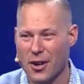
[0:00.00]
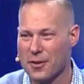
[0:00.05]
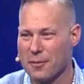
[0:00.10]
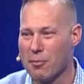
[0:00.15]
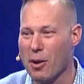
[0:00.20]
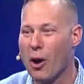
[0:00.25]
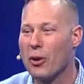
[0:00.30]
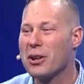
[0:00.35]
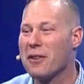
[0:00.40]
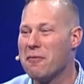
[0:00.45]

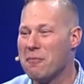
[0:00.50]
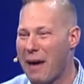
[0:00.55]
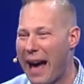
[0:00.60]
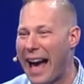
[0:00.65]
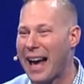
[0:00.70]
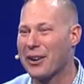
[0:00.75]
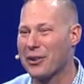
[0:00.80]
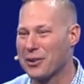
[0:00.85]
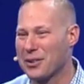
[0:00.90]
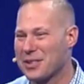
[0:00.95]
Motive
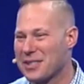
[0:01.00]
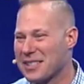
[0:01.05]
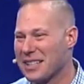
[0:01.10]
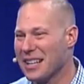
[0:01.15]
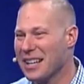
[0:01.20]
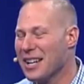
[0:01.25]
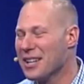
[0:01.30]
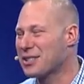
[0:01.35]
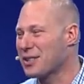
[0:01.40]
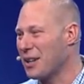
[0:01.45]
matters.
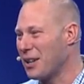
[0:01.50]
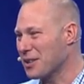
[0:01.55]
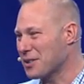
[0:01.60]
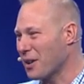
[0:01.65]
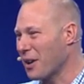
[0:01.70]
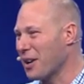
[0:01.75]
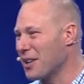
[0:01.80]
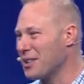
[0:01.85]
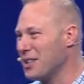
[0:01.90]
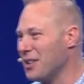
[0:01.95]
So here's
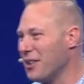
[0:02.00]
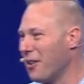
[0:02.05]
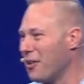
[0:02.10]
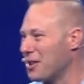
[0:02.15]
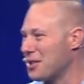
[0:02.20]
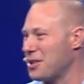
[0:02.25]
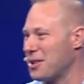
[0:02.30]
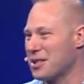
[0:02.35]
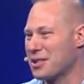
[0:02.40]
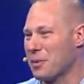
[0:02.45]
what I'm going to do. I
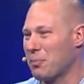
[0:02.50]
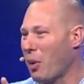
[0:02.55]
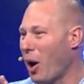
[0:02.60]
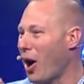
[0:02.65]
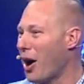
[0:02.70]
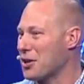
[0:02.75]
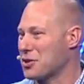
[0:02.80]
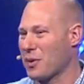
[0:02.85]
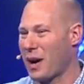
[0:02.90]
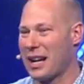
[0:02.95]
want you just to
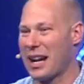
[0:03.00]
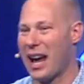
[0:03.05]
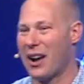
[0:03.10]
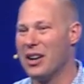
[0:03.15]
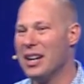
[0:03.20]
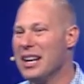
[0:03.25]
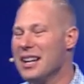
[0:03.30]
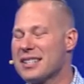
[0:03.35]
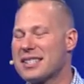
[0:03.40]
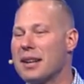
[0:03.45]
pause right now.
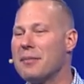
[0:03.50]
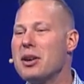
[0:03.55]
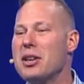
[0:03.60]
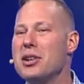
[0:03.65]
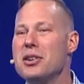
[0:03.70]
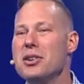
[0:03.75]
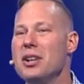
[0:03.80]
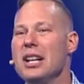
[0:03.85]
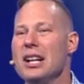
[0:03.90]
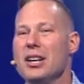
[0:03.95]
Some of
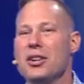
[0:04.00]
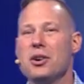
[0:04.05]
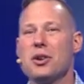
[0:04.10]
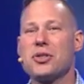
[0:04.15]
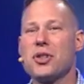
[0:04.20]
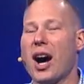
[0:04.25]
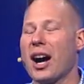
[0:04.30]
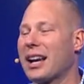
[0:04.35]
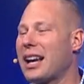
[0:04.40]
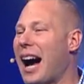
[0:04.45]
you, you
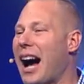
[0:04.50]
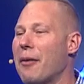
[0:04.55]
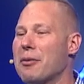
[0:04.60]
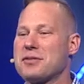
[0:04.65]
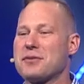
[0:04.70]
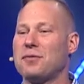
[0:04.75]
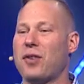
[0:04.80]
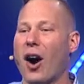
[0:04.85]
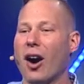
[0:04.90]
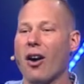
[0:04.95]
thought God was
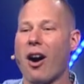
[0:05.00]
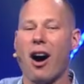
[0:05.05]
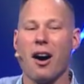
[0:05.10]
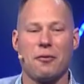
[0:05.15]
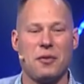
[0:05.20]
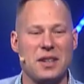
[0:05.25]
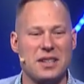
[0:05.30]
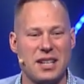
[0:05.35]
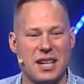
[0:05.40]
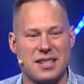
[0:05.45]
far
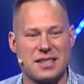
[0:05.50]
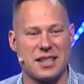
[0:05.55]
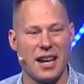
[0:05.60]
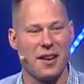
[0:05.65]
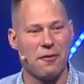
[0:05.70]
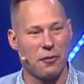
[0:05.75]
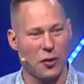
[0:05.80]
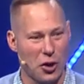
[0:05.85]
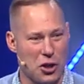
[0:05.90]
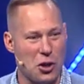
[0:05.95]
off and distant.
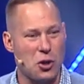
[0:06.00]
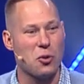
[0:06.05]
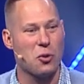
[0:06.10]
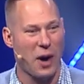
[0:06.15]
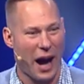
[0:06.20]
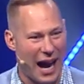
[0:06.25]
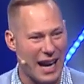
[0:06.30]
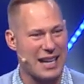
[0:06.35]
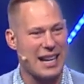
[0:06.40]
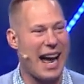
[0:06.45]
And for you
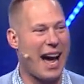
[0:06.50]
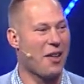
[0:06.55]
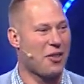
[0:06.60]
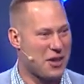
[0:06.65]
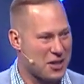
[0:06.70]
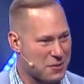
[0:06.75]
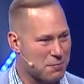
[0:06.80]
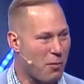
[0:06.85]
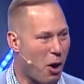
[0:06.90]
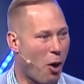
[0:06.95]
right now,
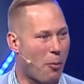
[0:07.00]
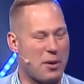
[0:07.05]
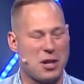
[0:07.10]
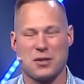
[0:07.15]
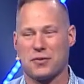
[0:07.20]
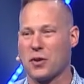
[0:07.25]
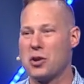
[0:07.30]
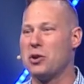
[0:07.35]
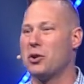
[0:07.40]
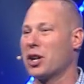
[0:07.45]
this moment
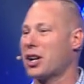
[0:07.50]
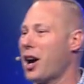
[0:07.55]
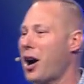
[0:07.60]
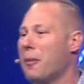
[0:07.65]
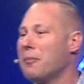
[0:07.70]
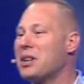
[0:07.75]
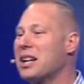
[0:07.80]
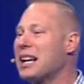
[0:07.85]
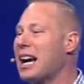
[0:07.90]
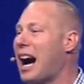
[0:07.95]
is for you to
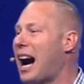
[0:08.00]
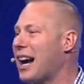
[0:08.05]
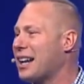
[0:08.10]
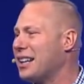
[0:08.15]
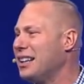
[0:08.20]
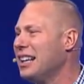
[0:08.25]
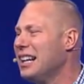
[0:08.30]
come to God and